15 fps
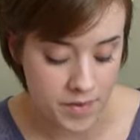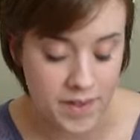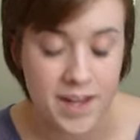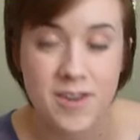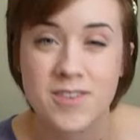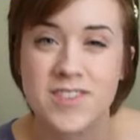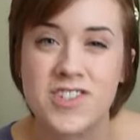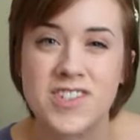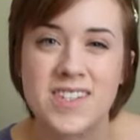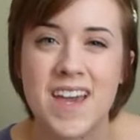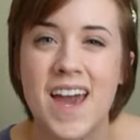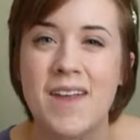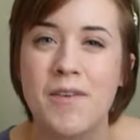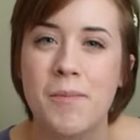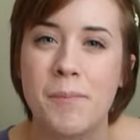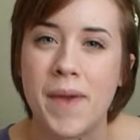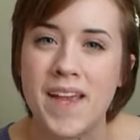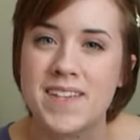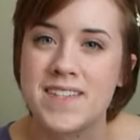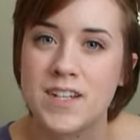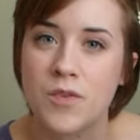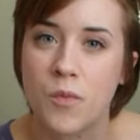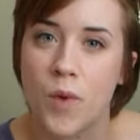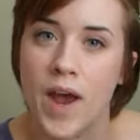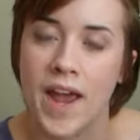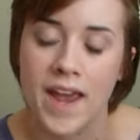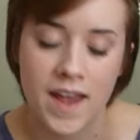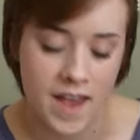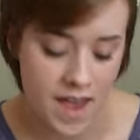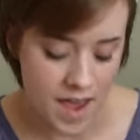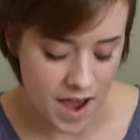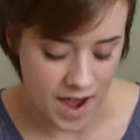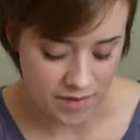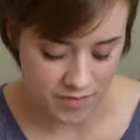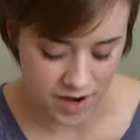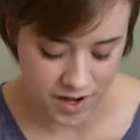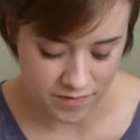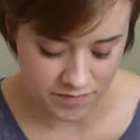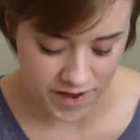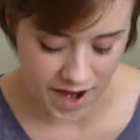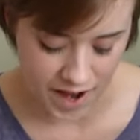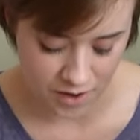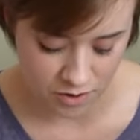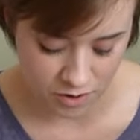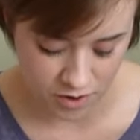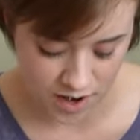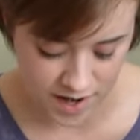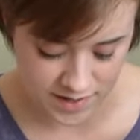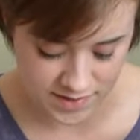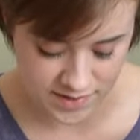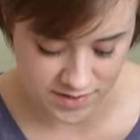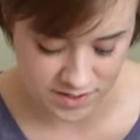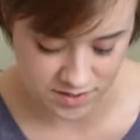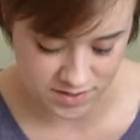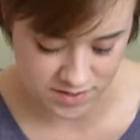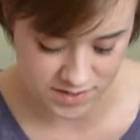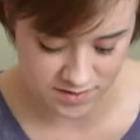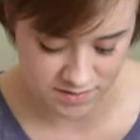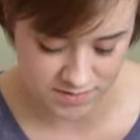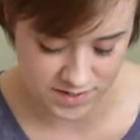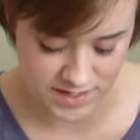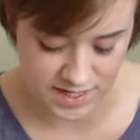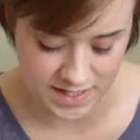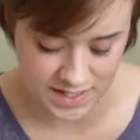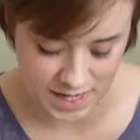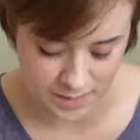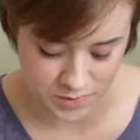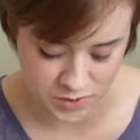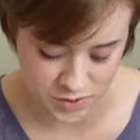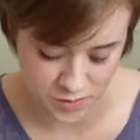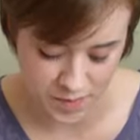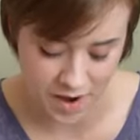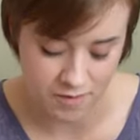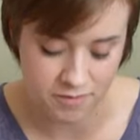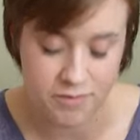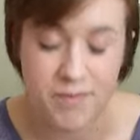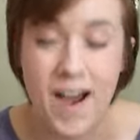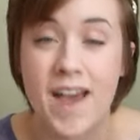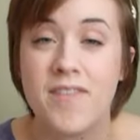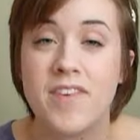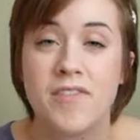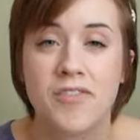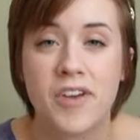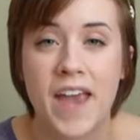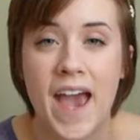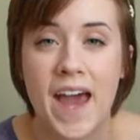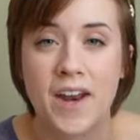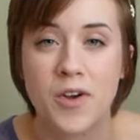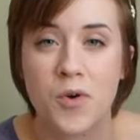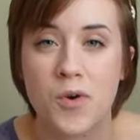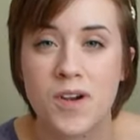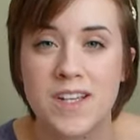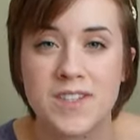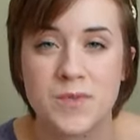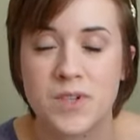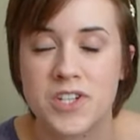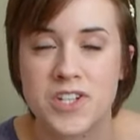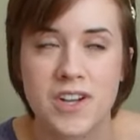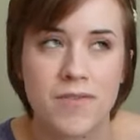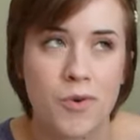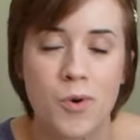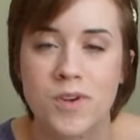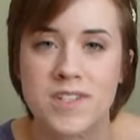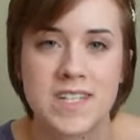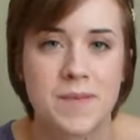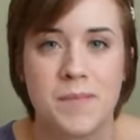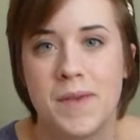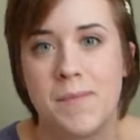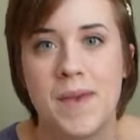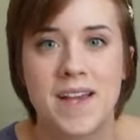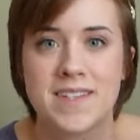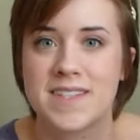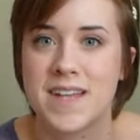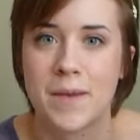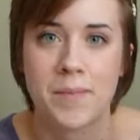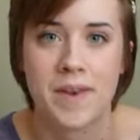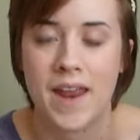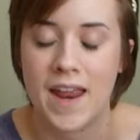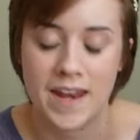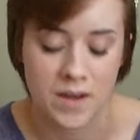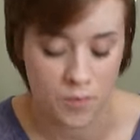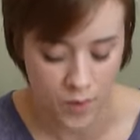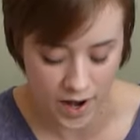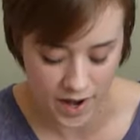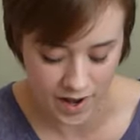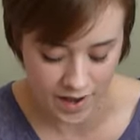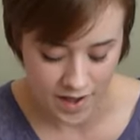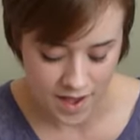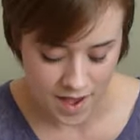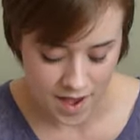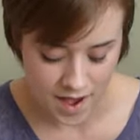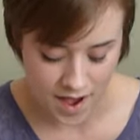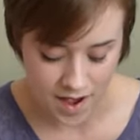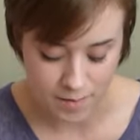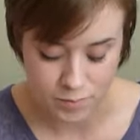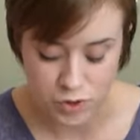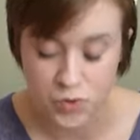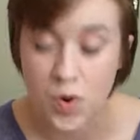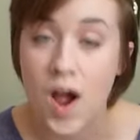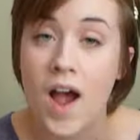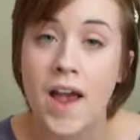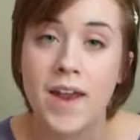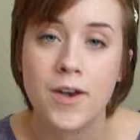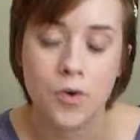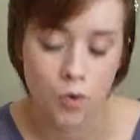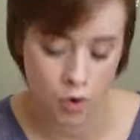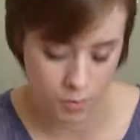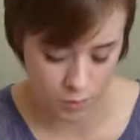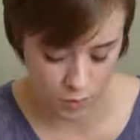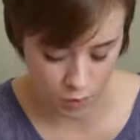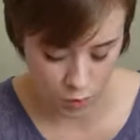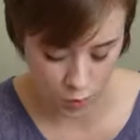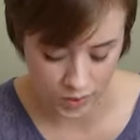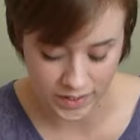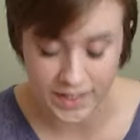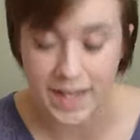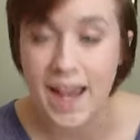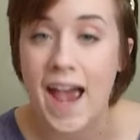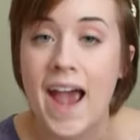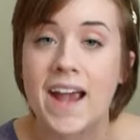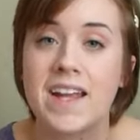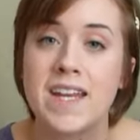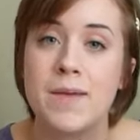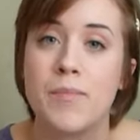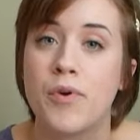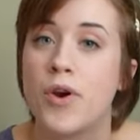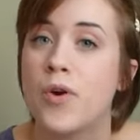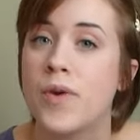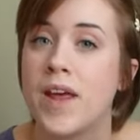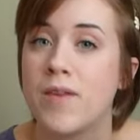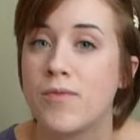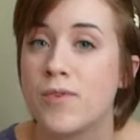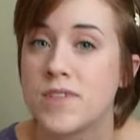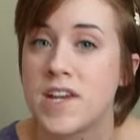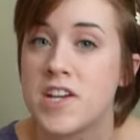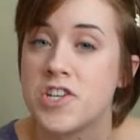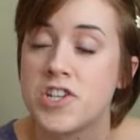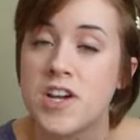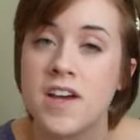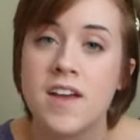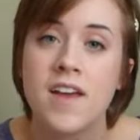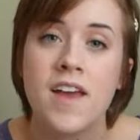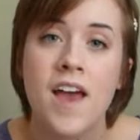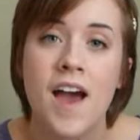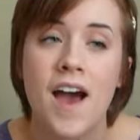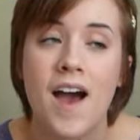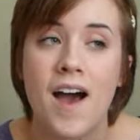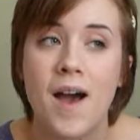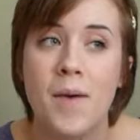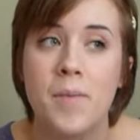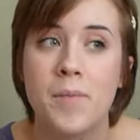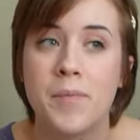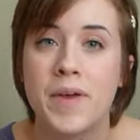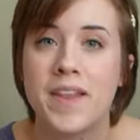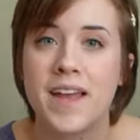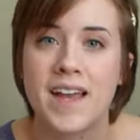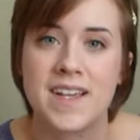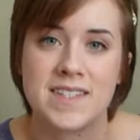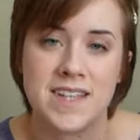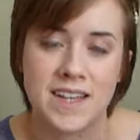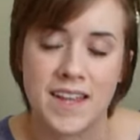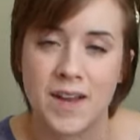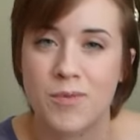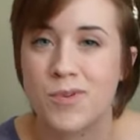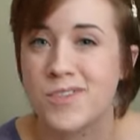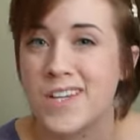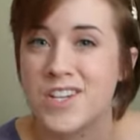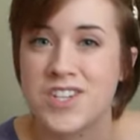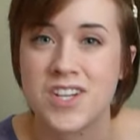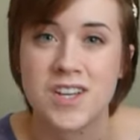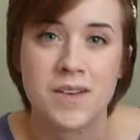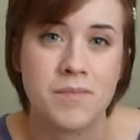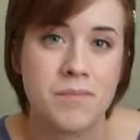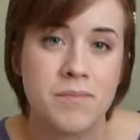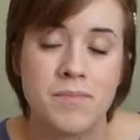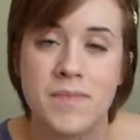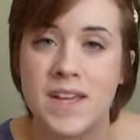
here's just kind of a basic way. I've kind of categorized your skin types to about 5 different categories, which of course can be mixed up in any way. Dry, normal, oily, acne prone, and rosacea. But like I said, like rosacea,